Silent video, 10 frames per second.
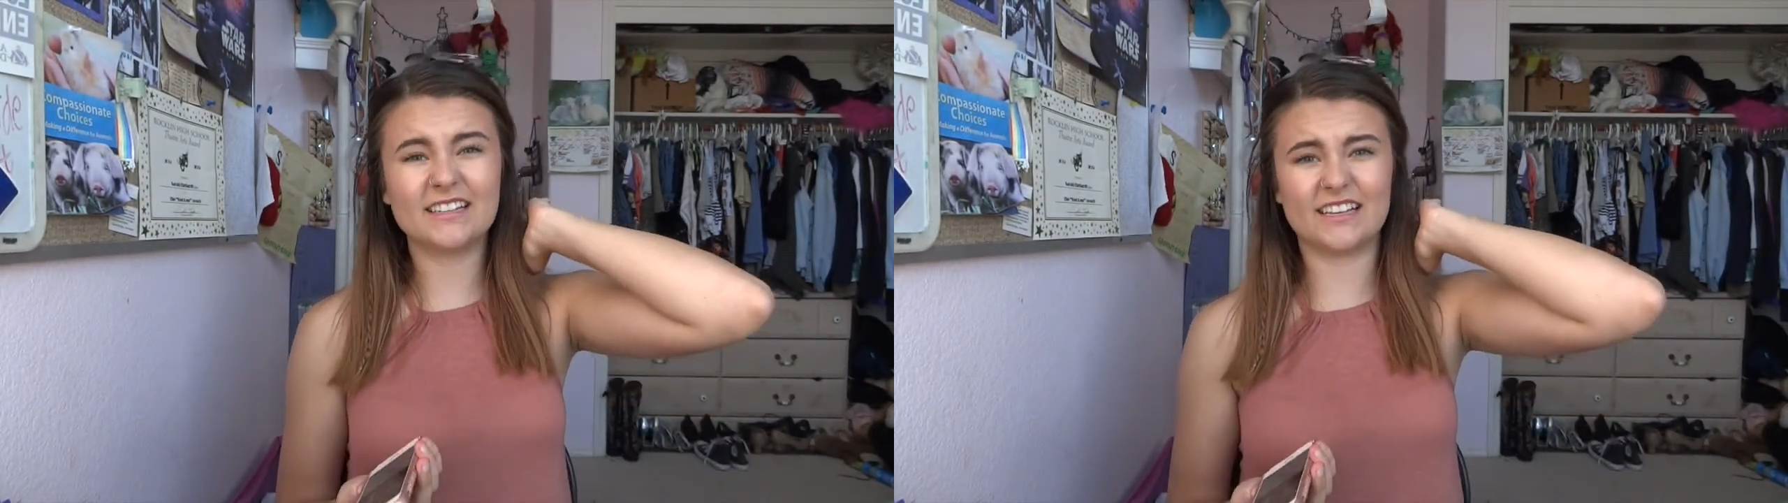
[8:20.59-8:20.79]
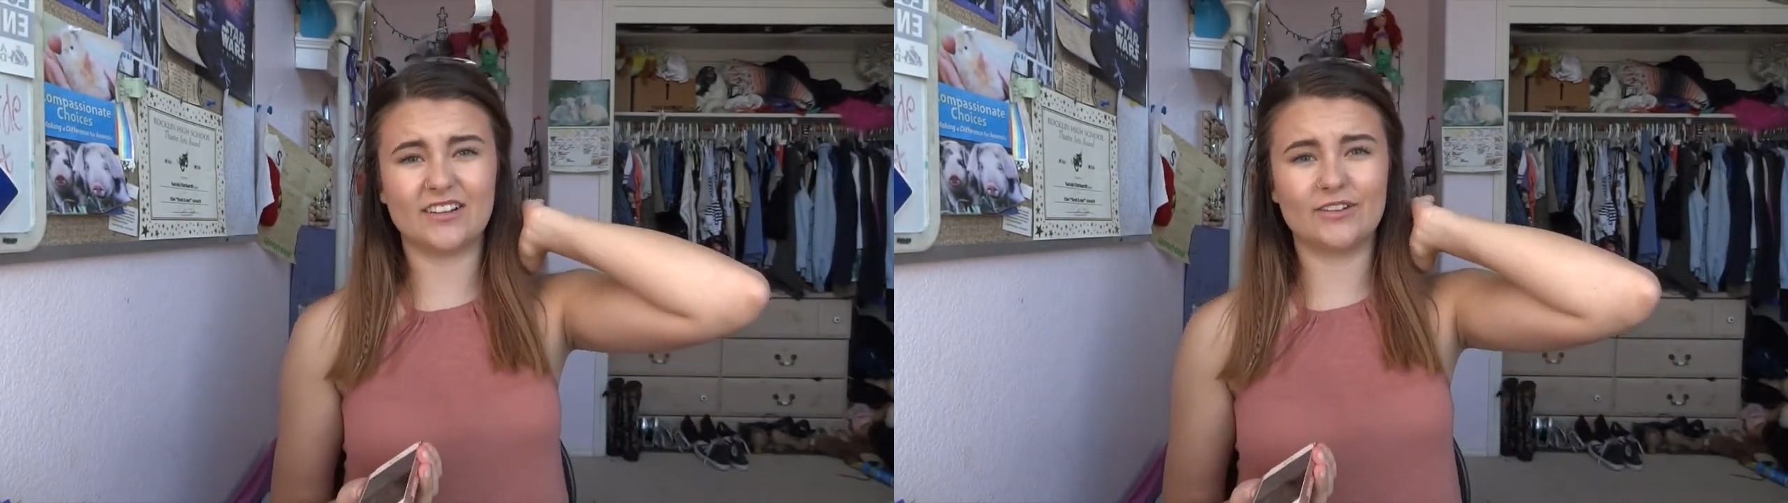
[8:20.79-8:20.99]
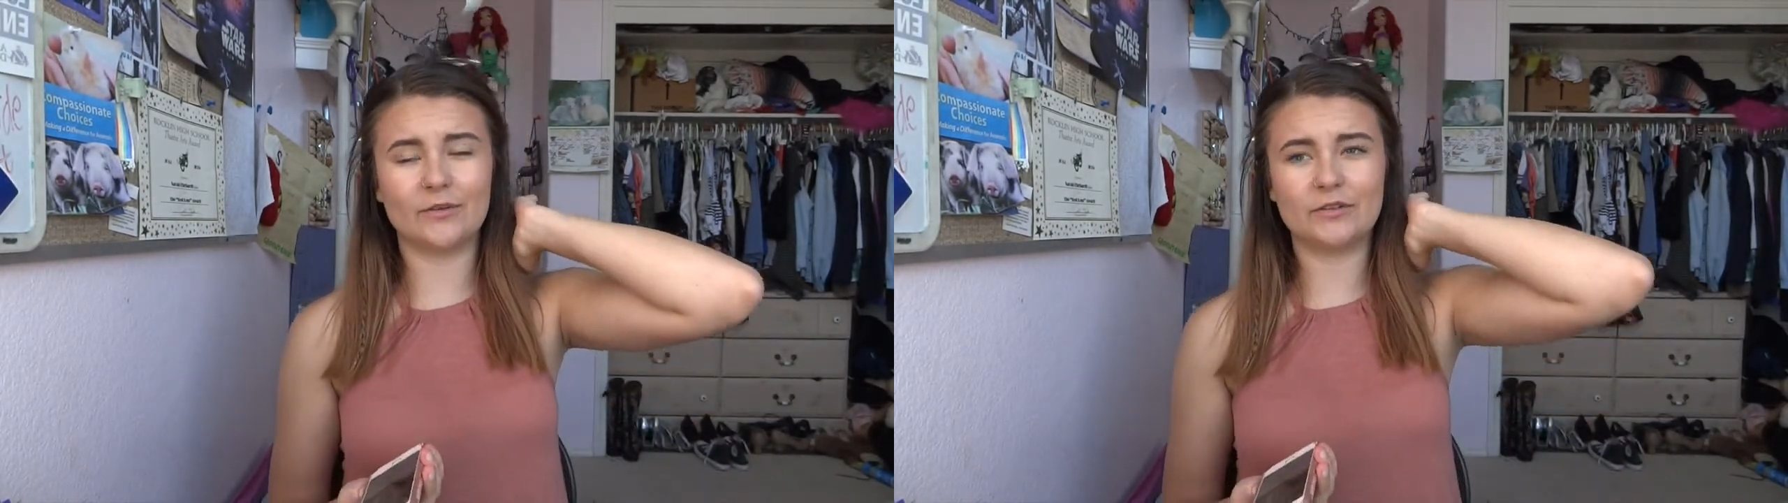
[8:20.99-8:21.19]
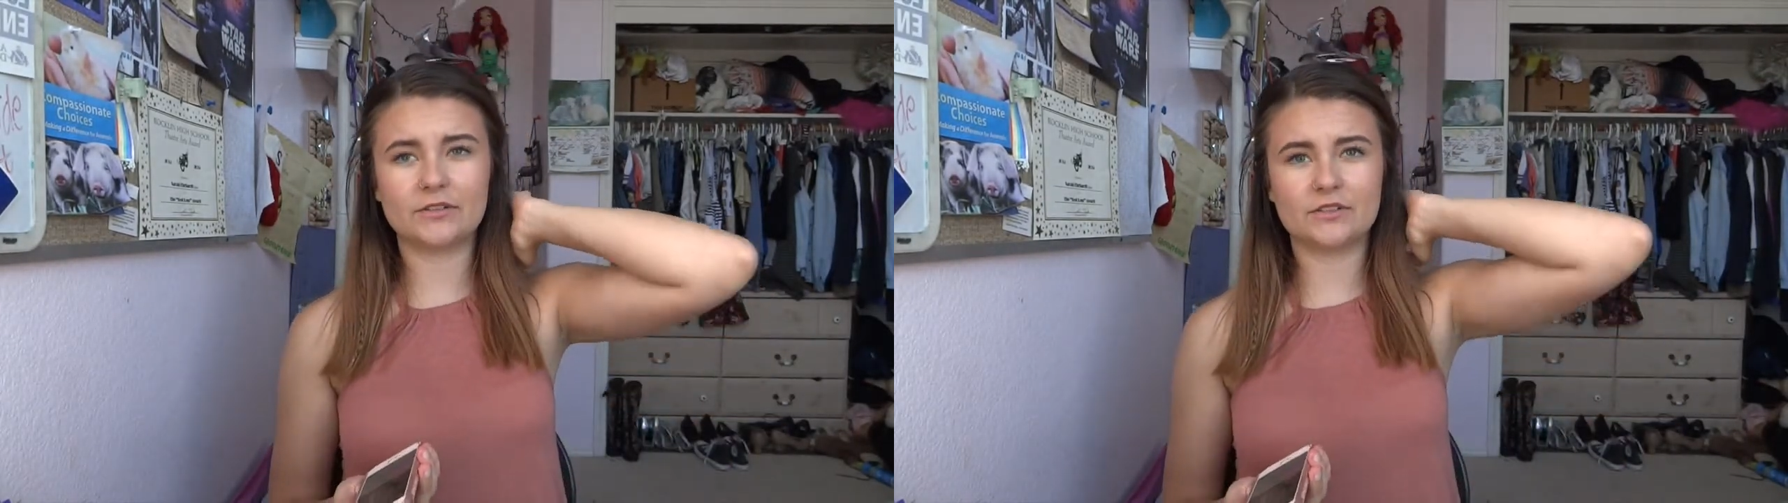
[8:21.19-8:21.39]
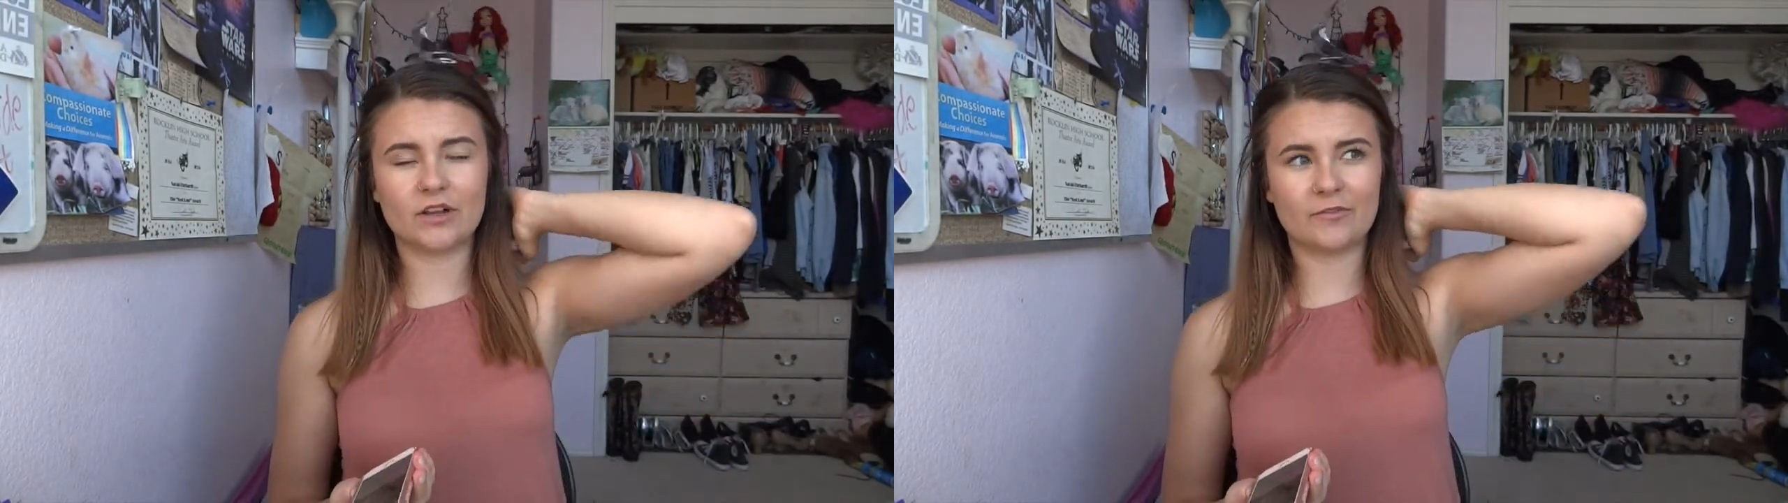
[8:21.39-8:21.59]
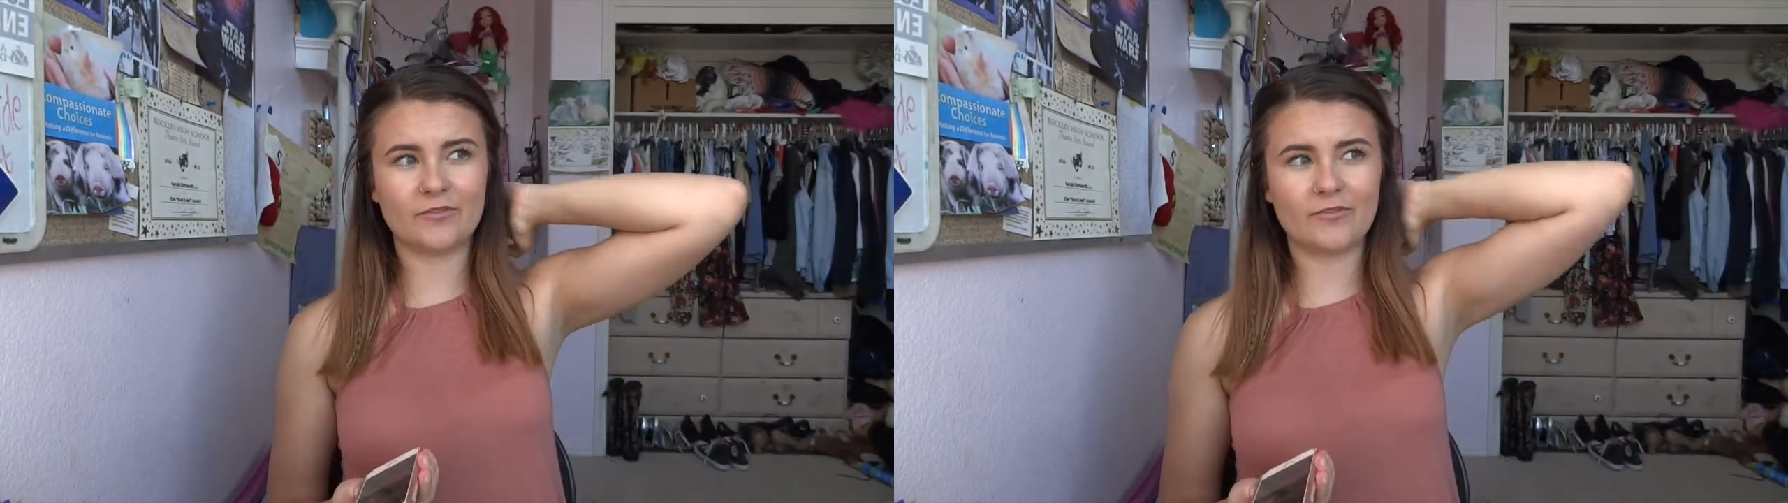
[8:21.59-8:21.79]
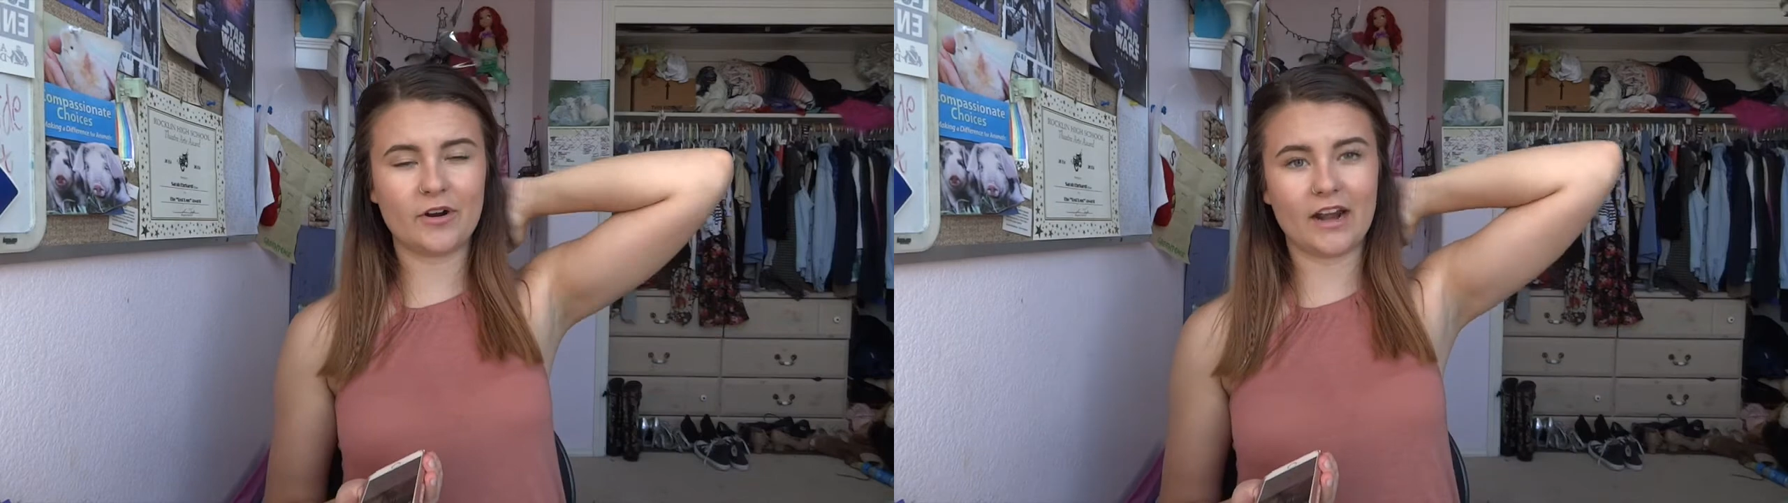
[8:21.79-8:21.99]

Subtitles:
Adele song before,